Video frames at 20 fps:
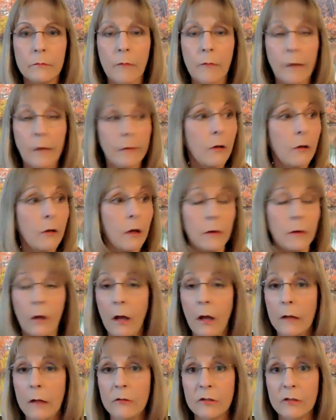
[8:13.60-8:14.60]
I don't know.
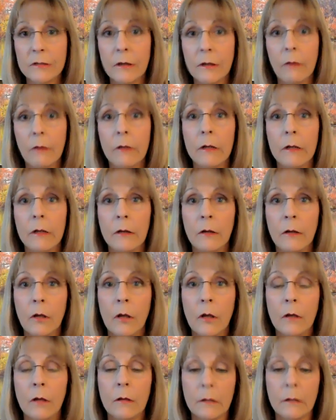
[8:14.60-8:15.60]
I just know it.
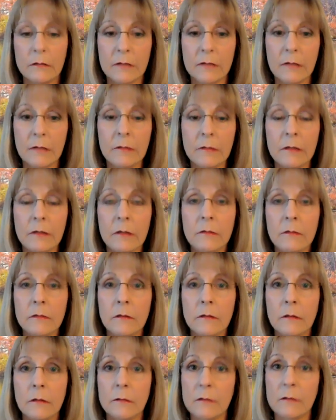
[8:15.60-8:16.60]
Clairsentience,
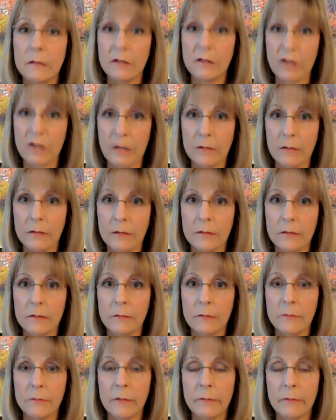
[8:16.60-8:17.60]
clairsentience,
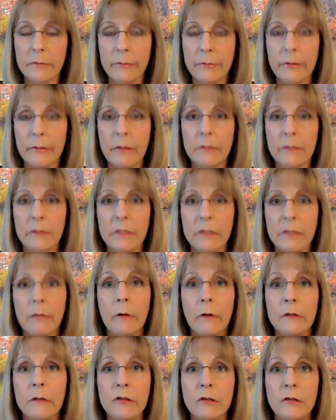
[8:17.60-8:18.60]
sometimes pronounced that
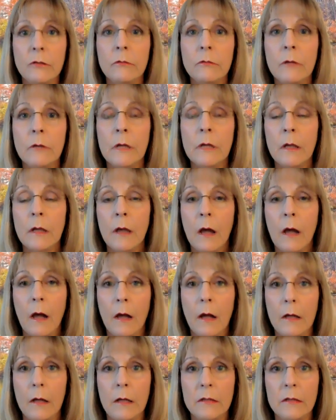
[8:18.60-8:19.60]
way too,
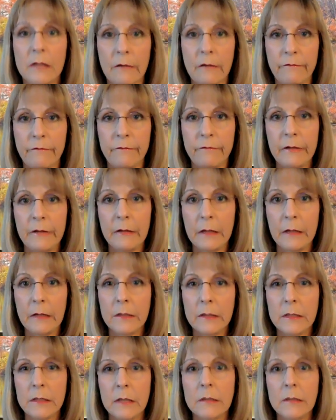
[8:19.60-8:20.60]
is that feeling,
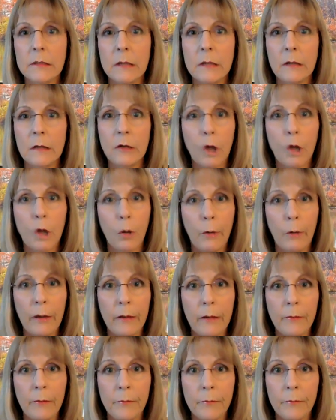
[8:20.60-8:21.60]
sensing,
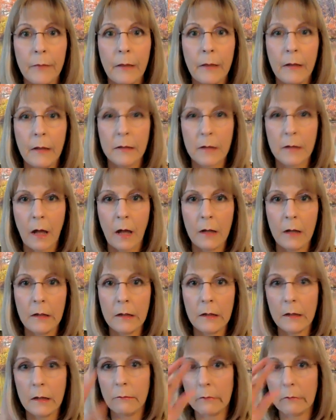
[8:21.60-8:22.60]
knowing. It kind
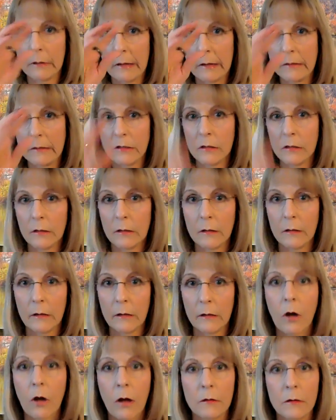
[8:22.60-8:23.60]
of can relate to the
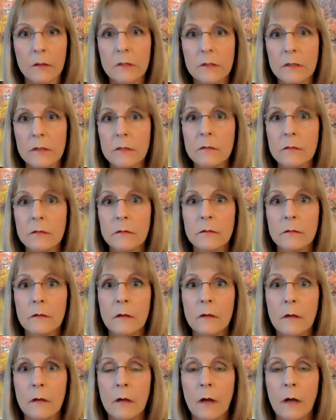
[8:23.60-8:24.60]
claircognizant.
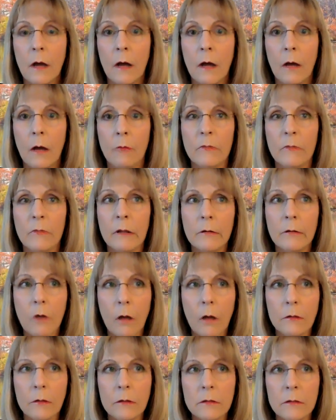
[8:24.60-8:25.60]

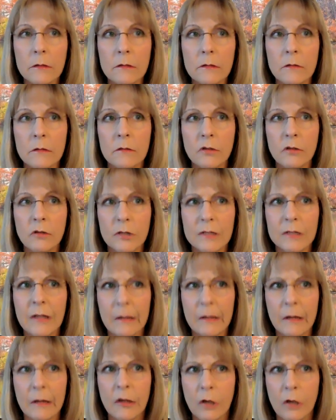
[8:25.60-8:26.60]
Claircognizance is just
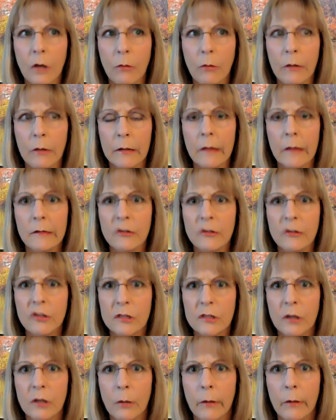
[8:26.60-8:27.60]
like a knowing, like you
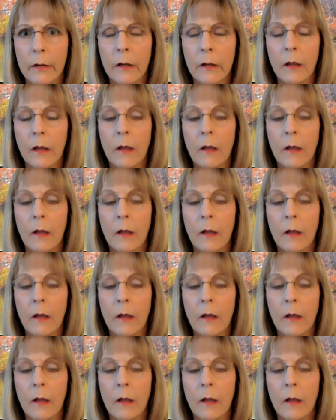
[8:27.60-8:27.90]
just know it.